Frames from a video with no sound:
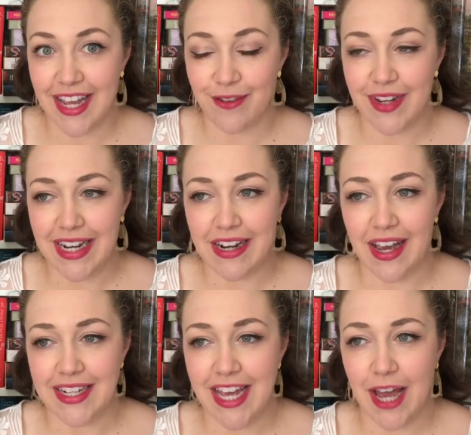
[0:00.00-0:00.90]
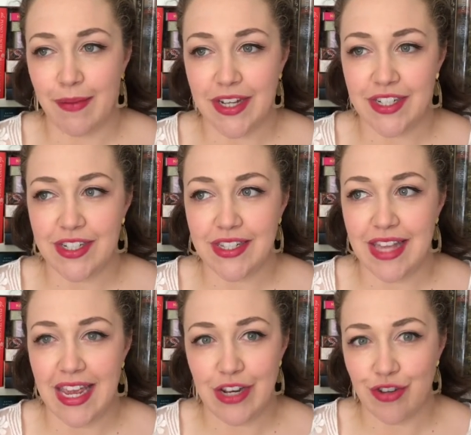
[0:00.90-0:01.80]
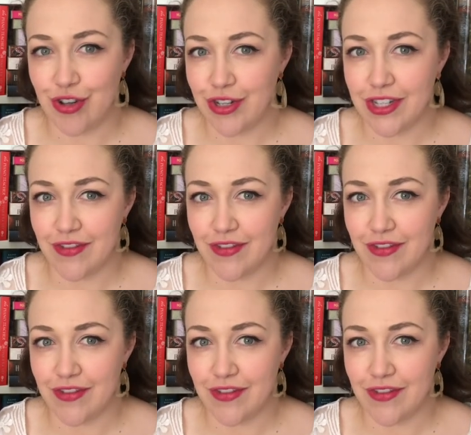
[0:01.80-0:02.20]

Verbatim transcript: I really liked how much they introduced